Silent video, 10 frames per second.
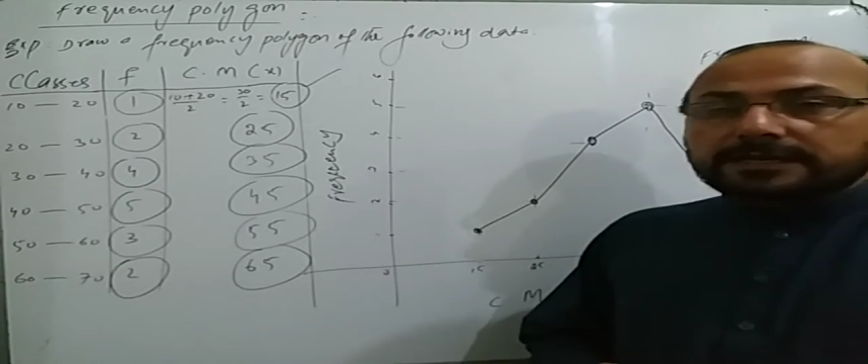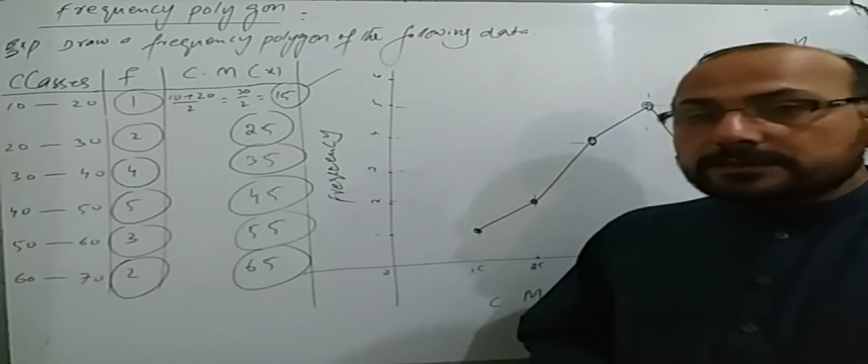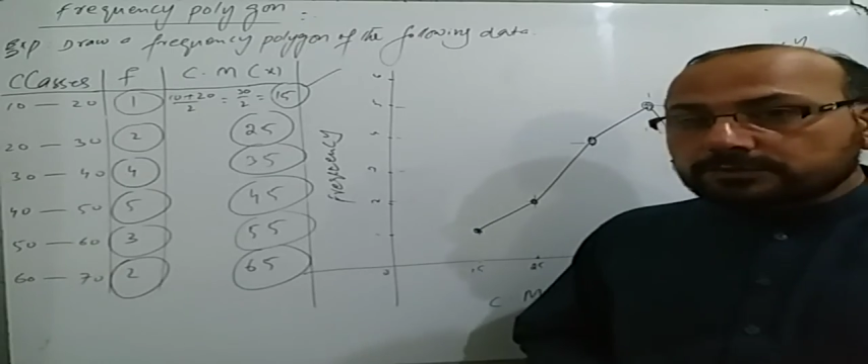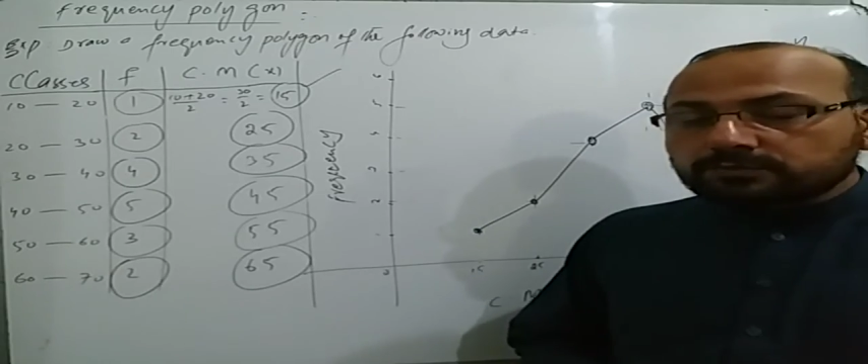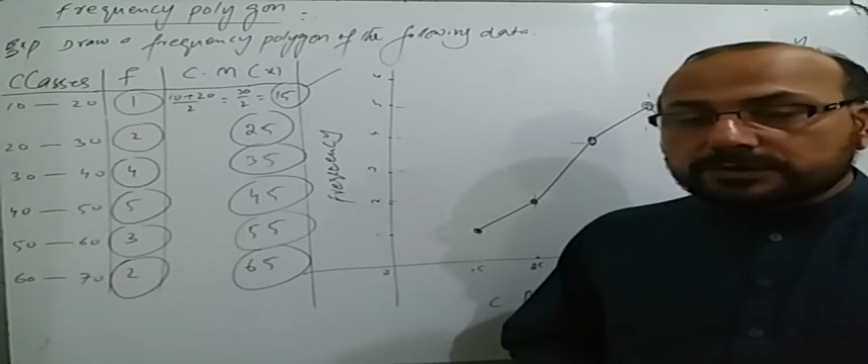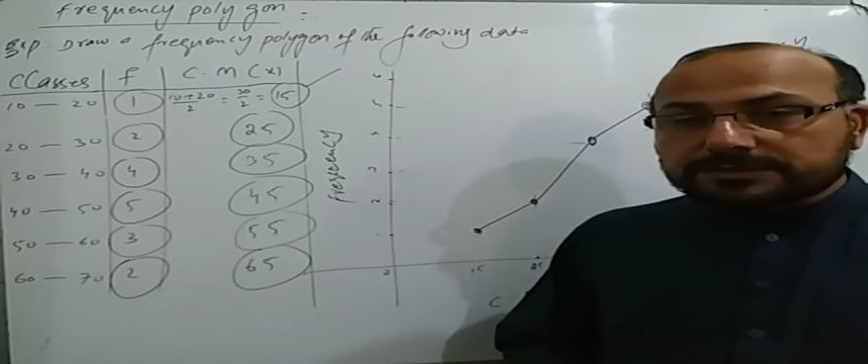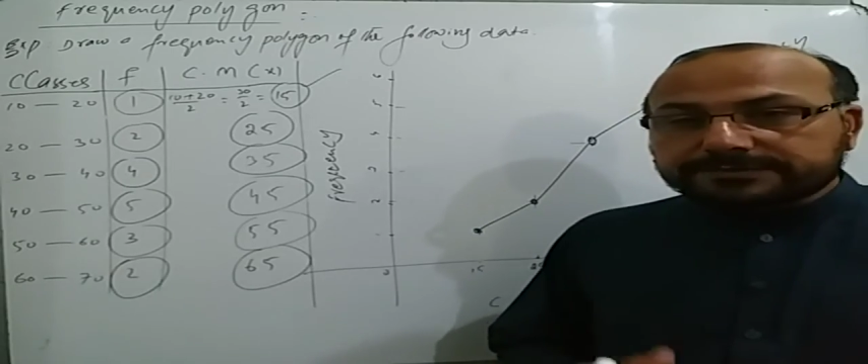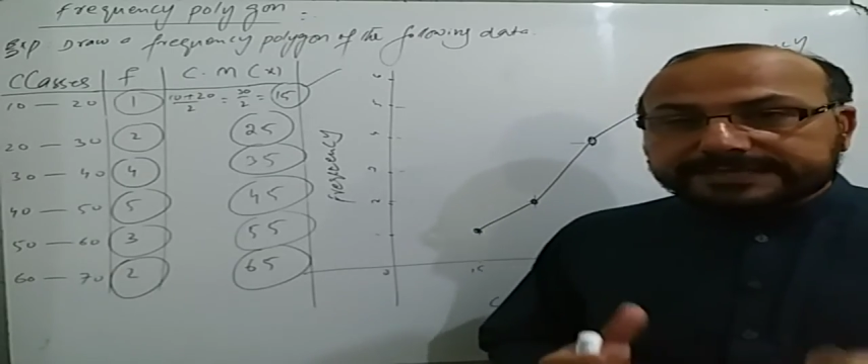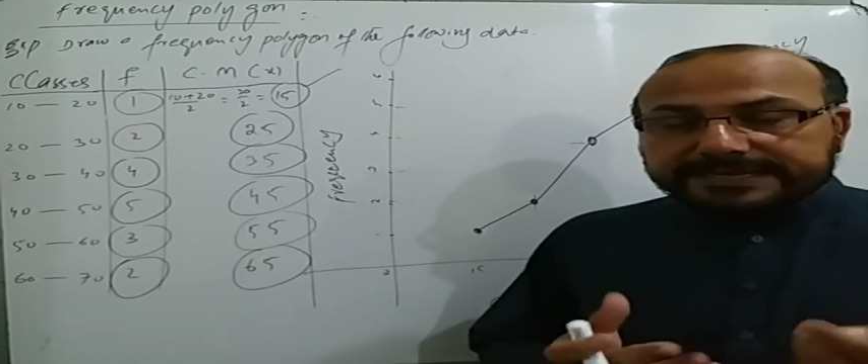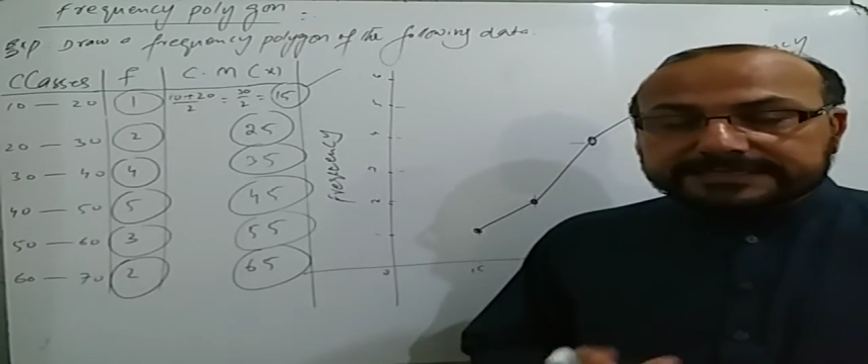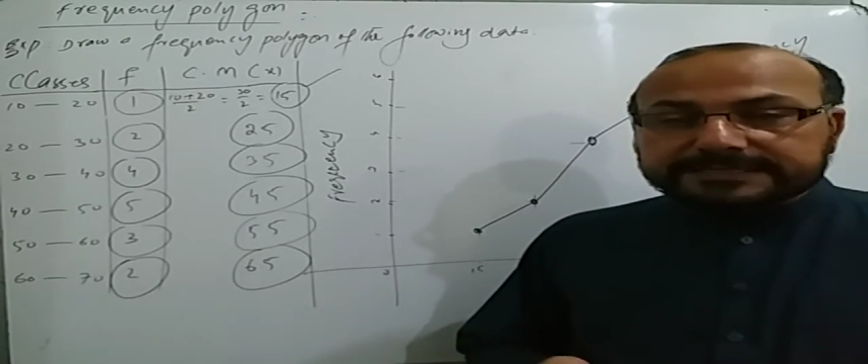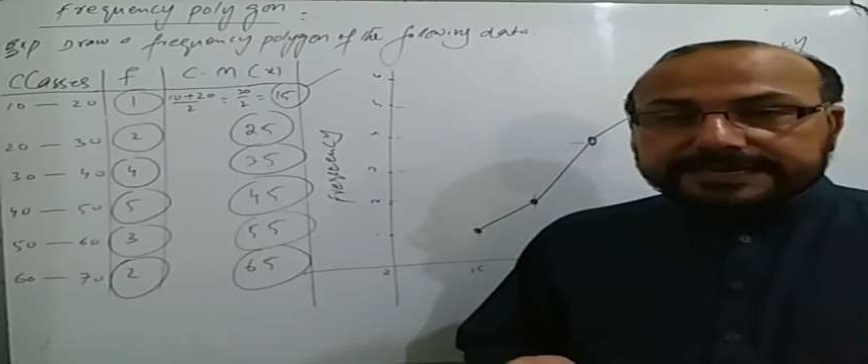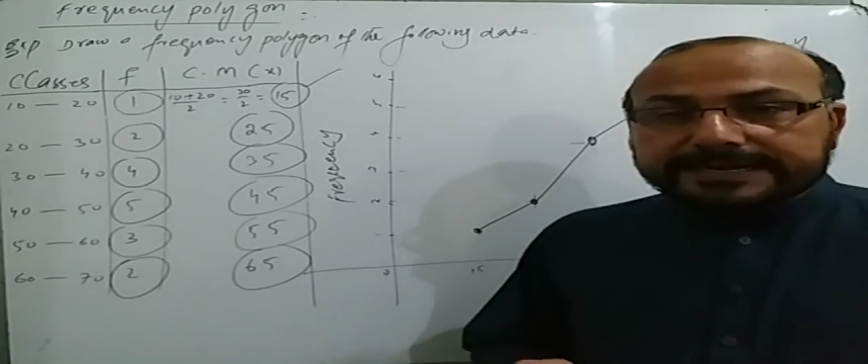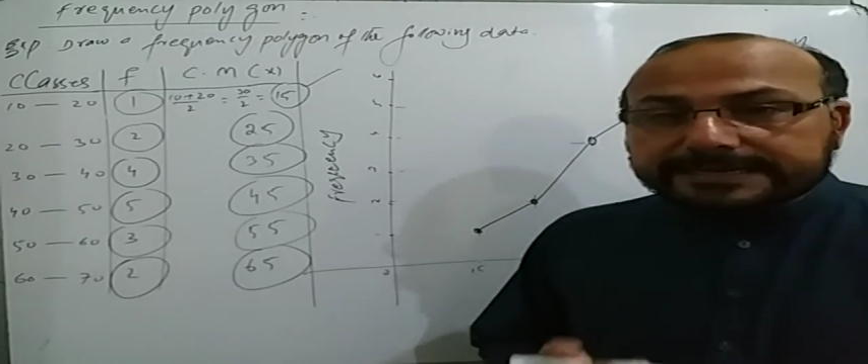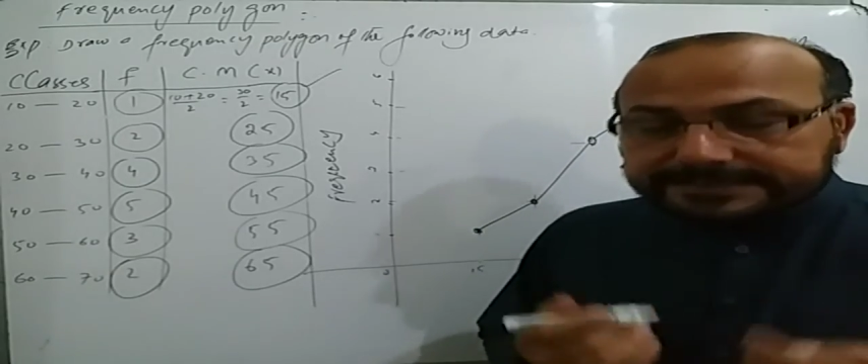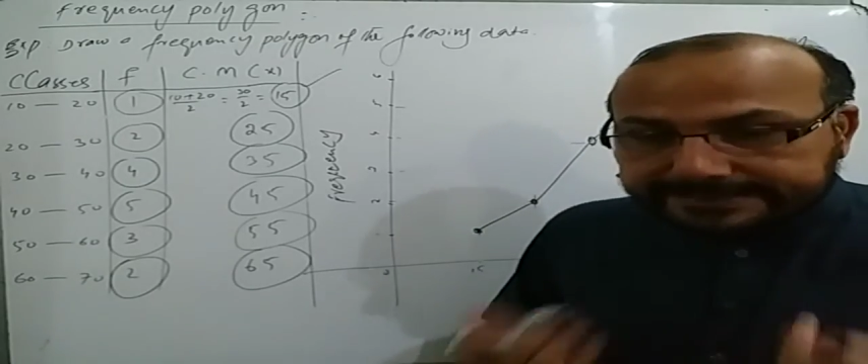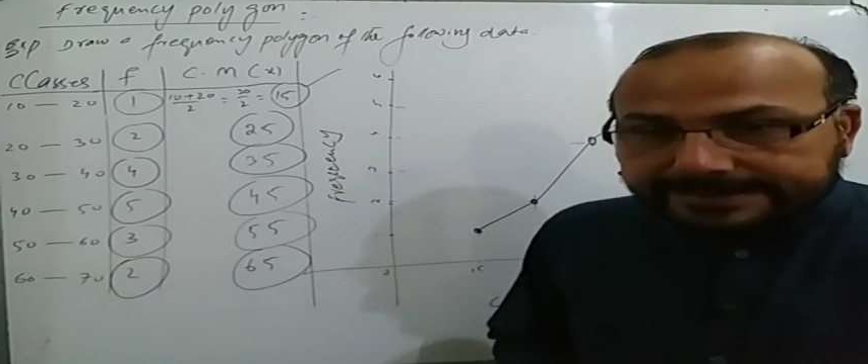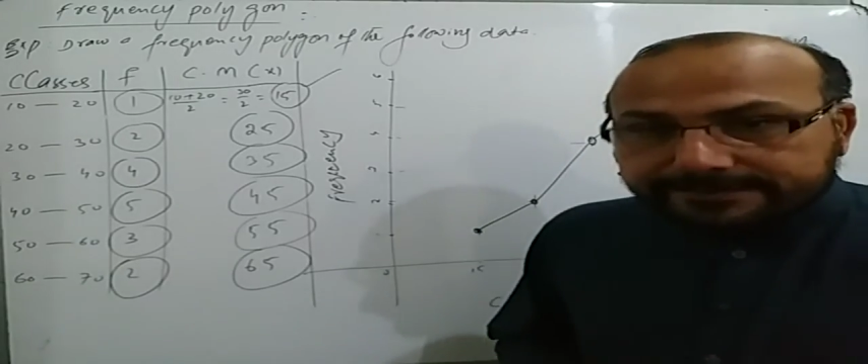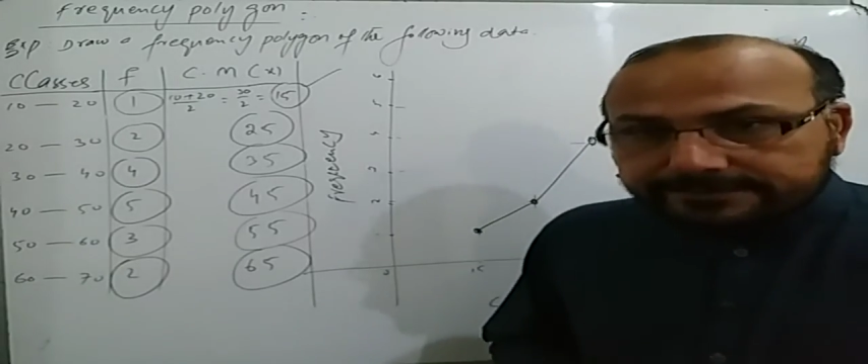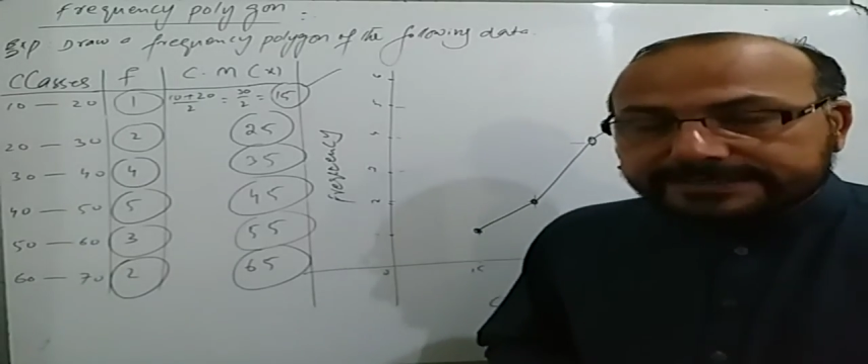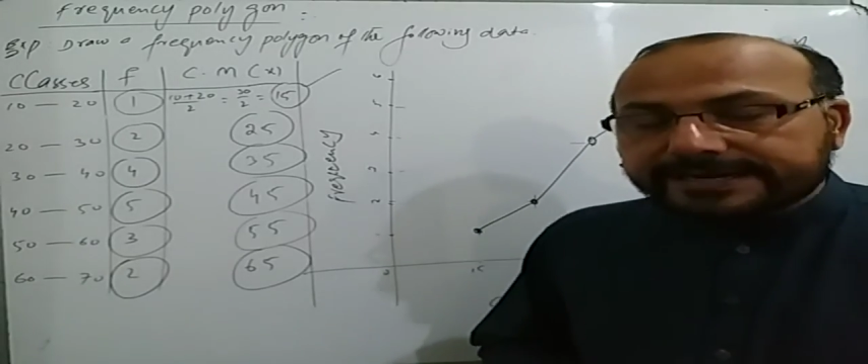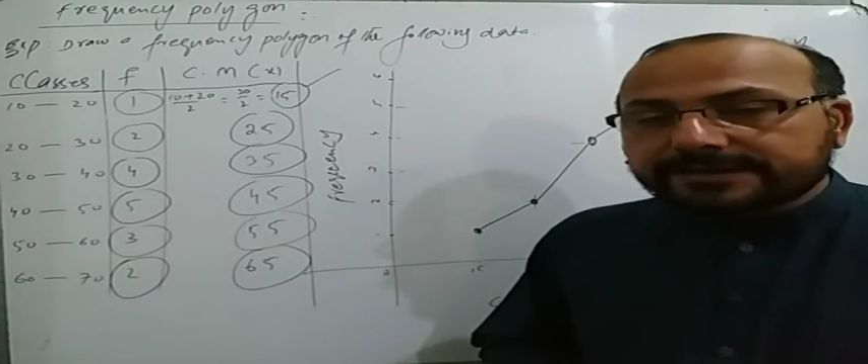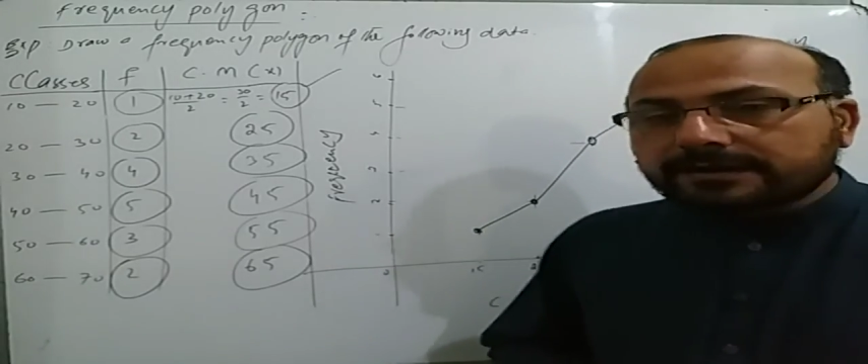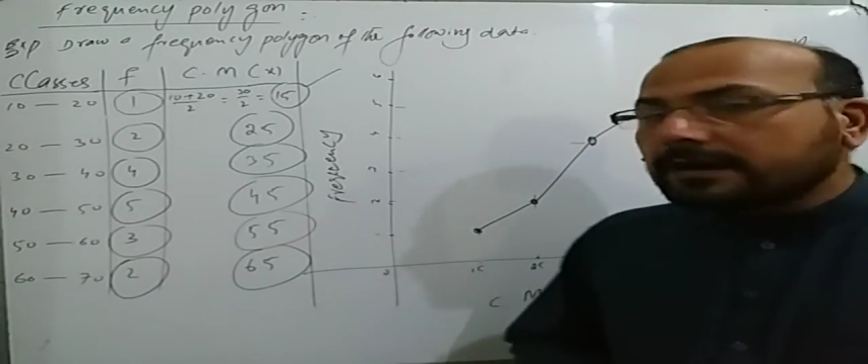other words we can say secondary data,